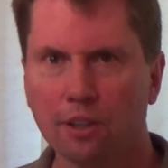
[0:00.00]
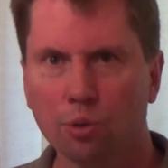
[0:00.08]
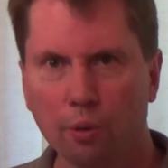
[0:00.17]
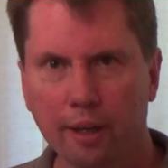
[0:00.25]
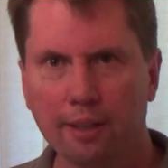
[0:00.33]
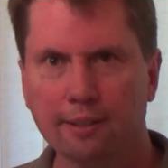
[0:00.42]
to
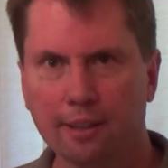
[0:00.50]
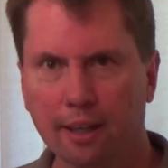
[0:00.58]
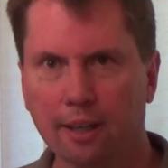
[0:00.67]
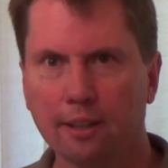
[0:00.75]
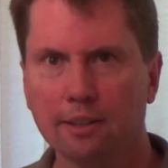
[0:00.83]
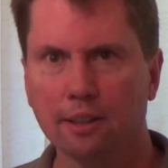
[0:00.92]
20
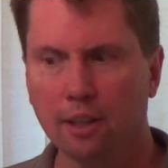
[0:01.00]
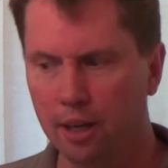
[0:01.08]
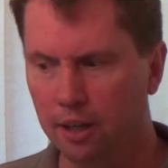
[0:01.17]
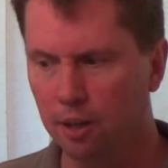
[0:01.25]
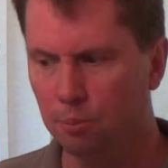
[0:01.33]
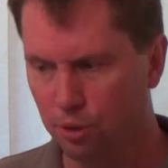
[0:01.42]
second
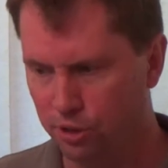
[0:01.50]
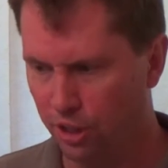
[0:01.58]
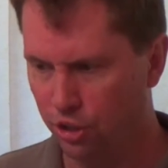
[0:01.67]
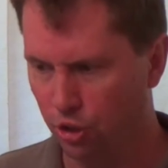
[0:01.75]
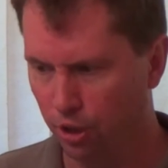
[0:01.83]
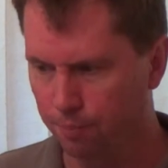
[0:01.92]
login
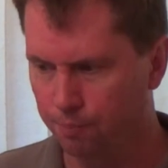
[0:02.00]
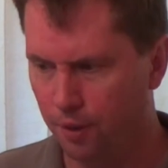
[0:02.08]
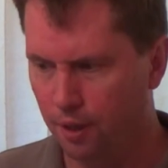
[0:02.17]
procedure.